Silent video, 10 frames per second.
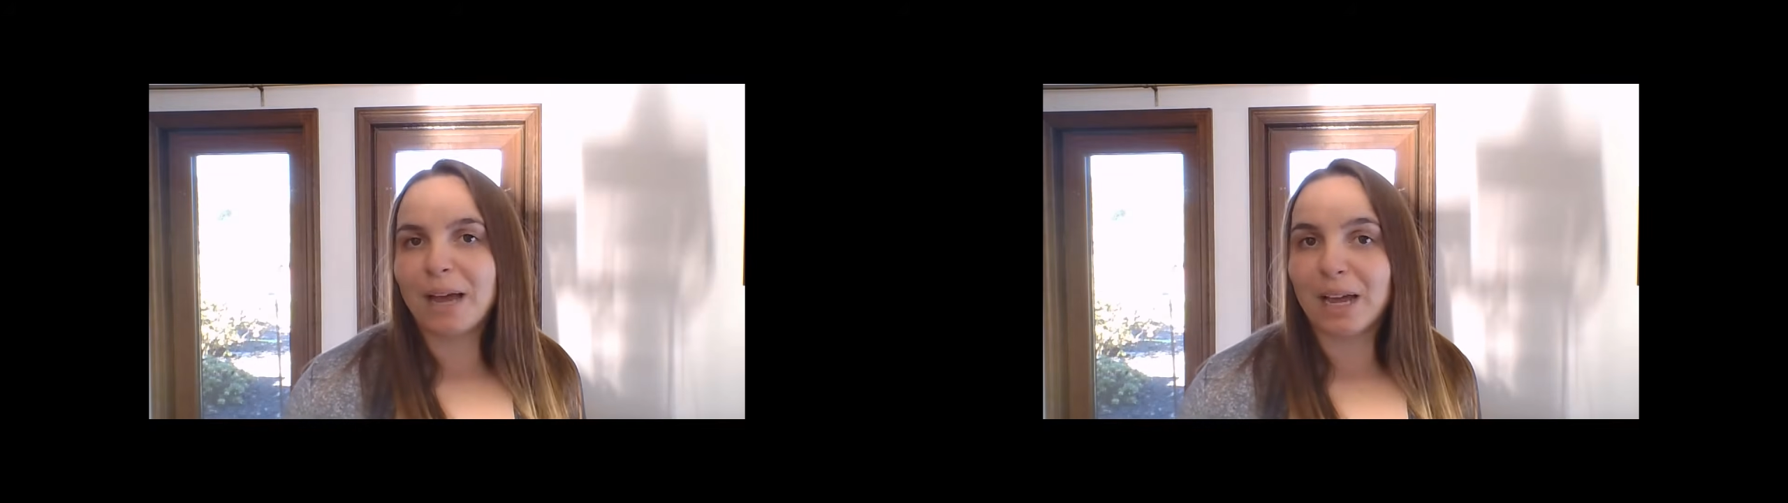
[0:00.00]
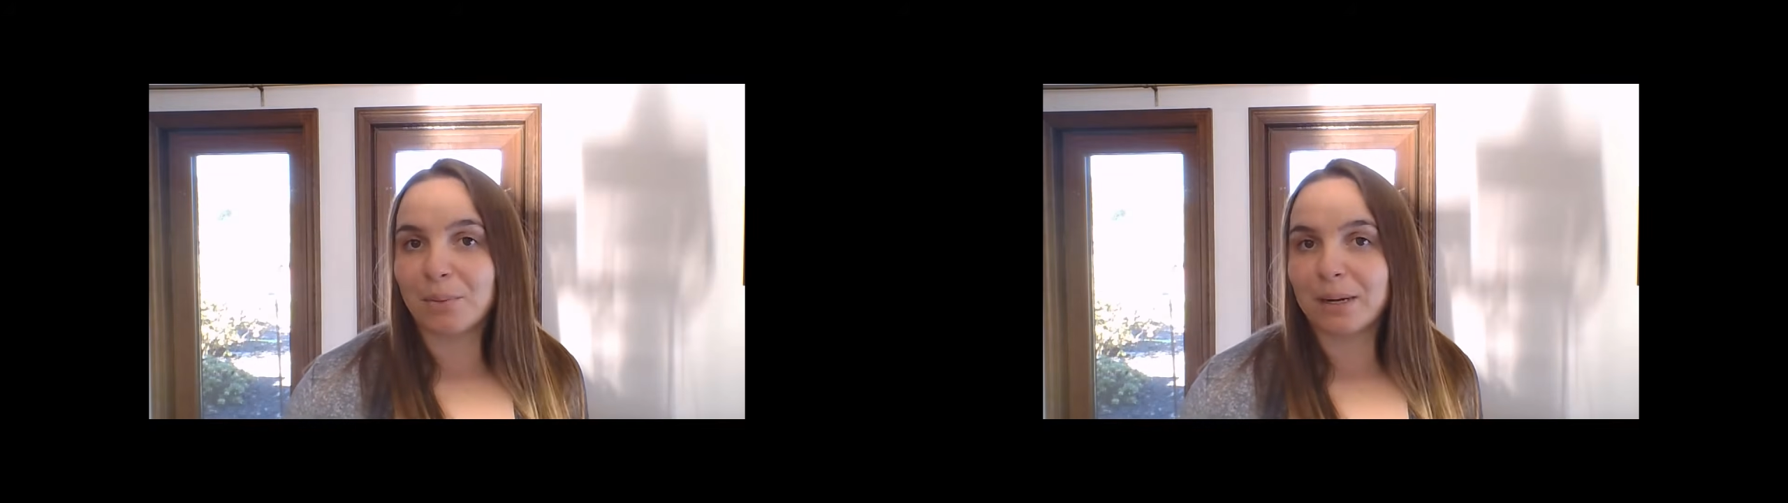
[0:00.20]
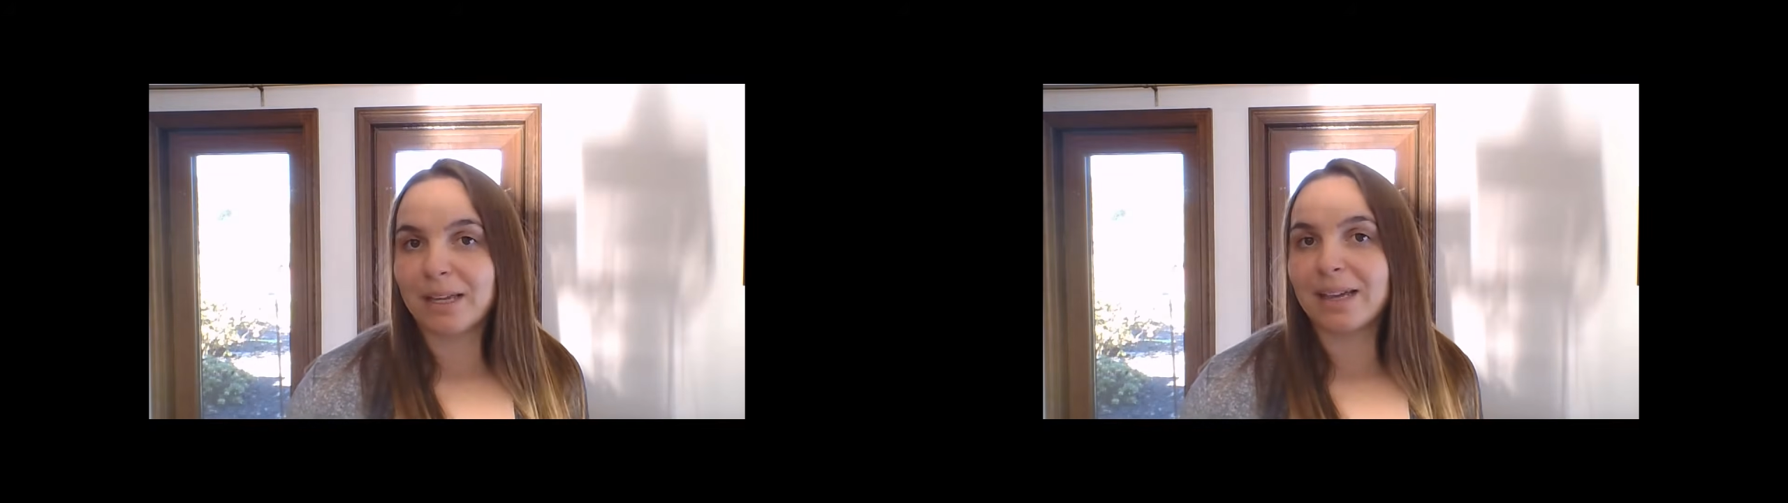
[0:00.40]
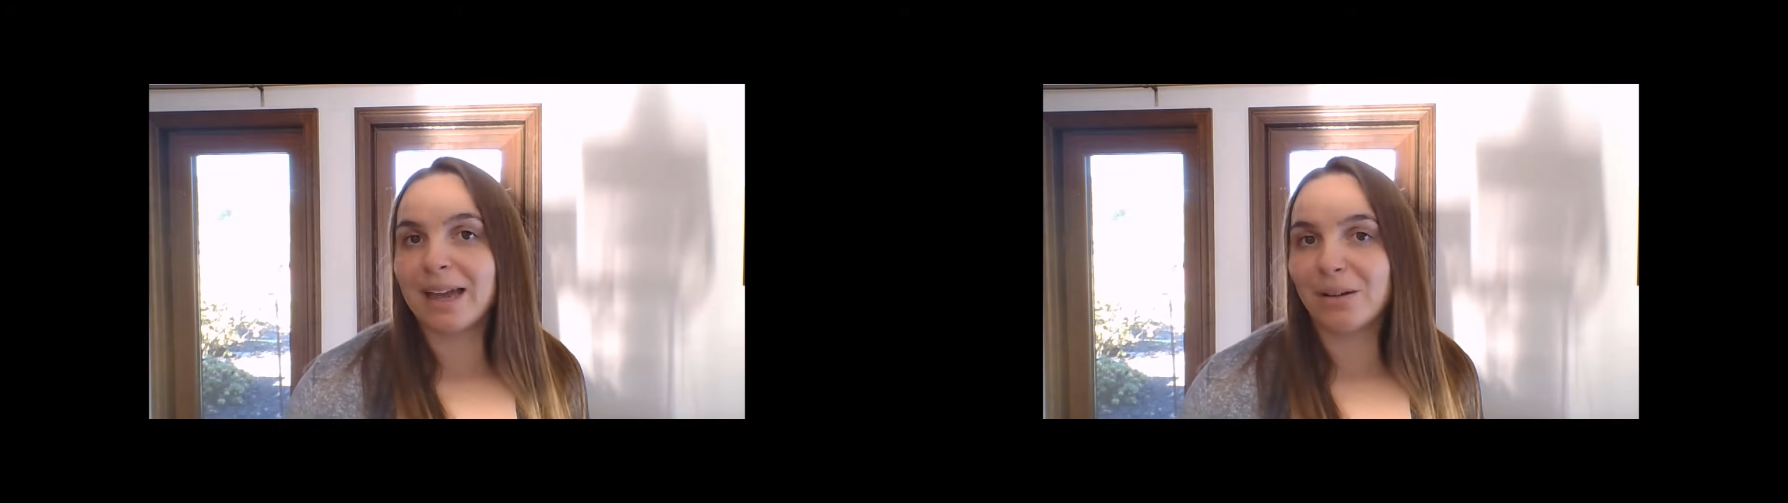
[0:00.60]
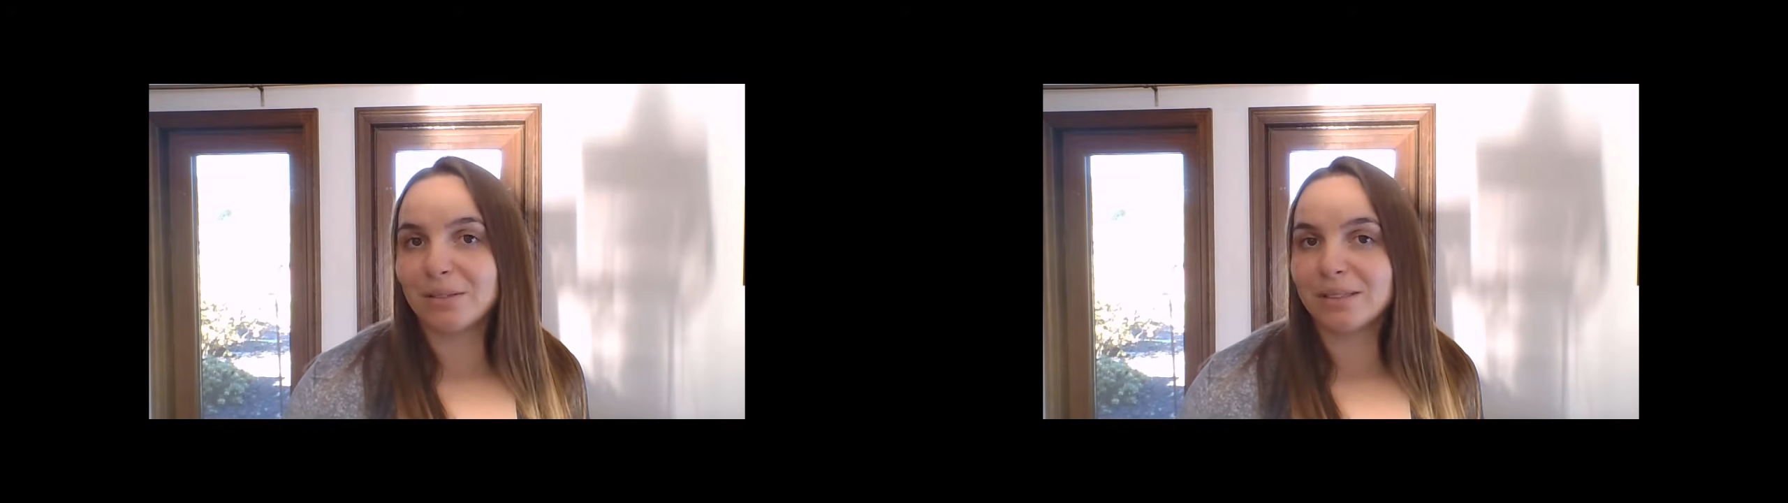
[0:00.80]
equity
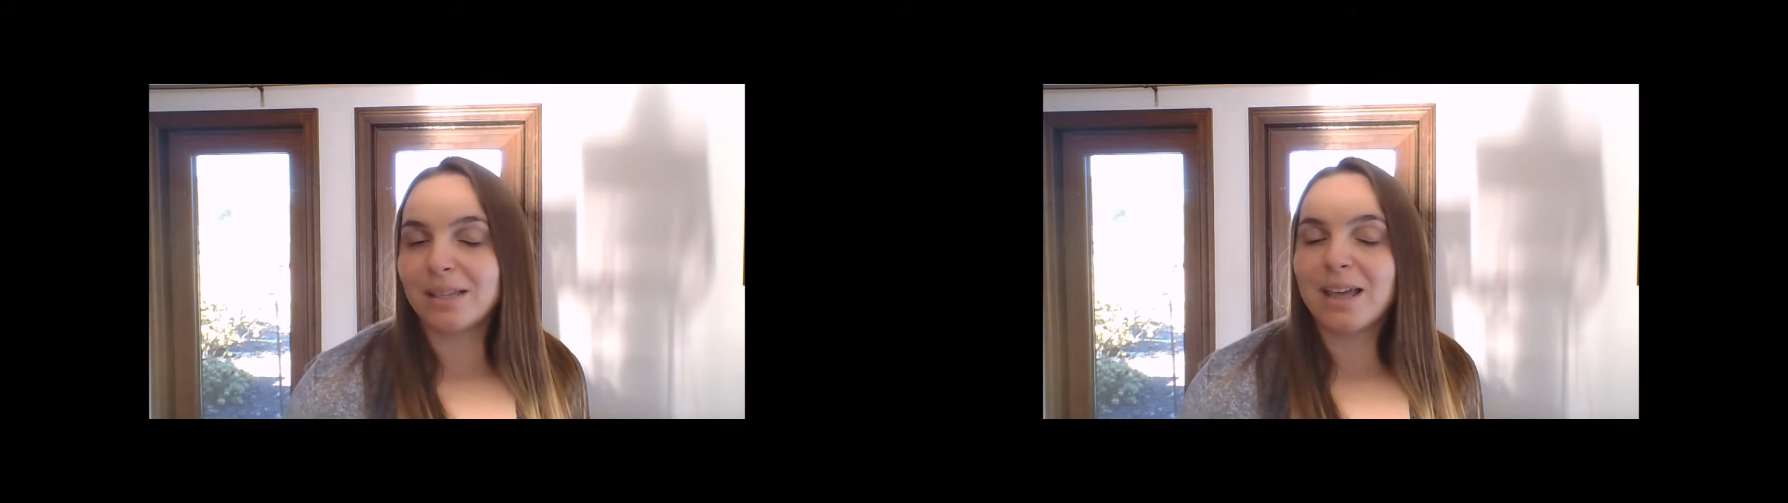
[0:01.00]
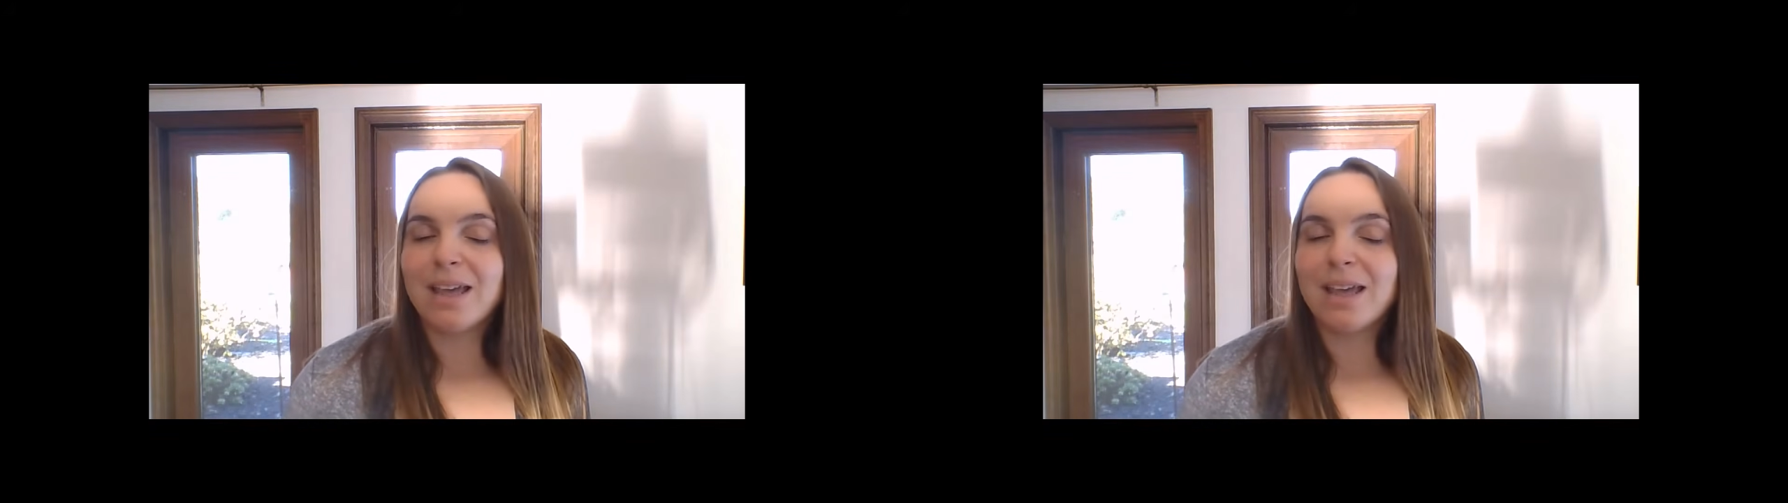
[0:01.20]
accounts